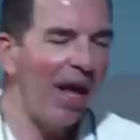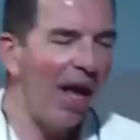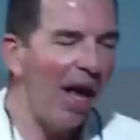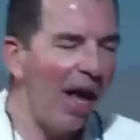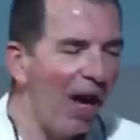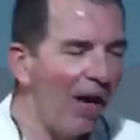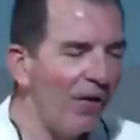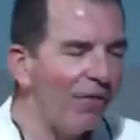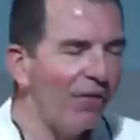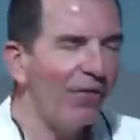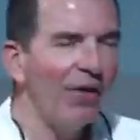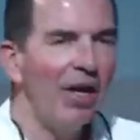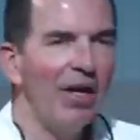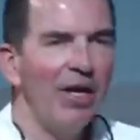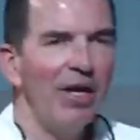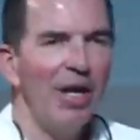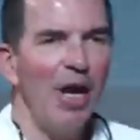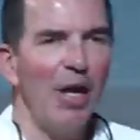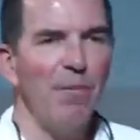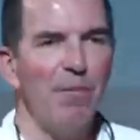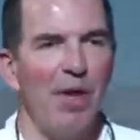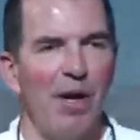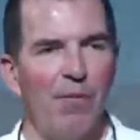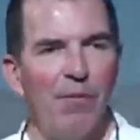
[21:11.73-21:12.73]
the house,
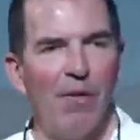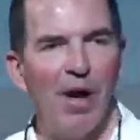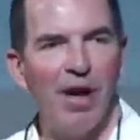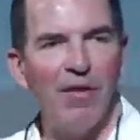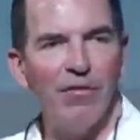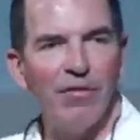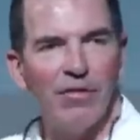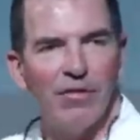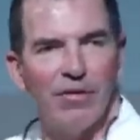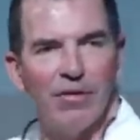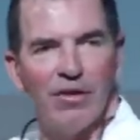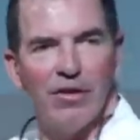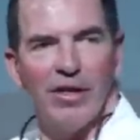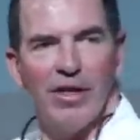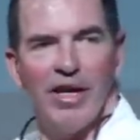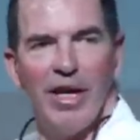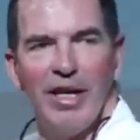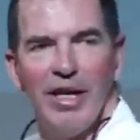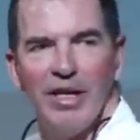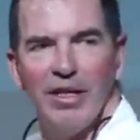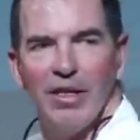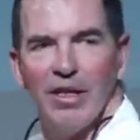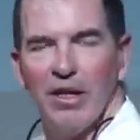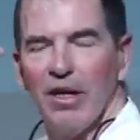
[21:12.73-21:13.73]
and my wife's
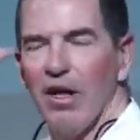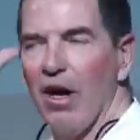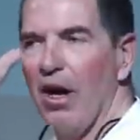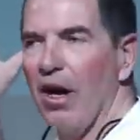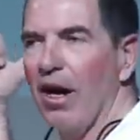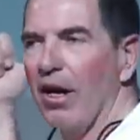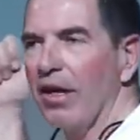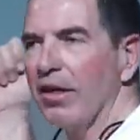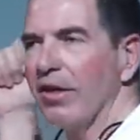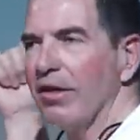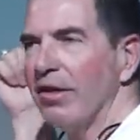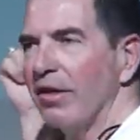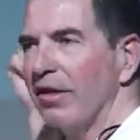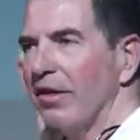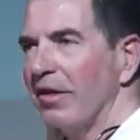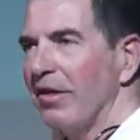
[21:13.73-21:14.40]
looking in the car.